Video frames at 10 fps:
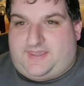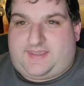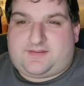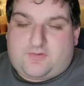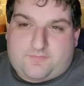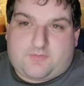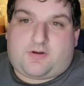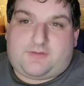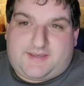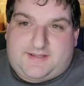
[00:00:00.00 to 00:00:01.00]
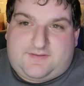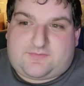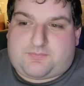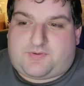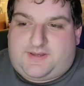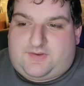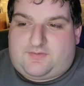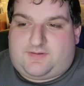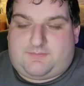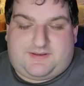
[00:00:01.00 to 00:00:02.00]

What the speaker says: And overall, it is a pretty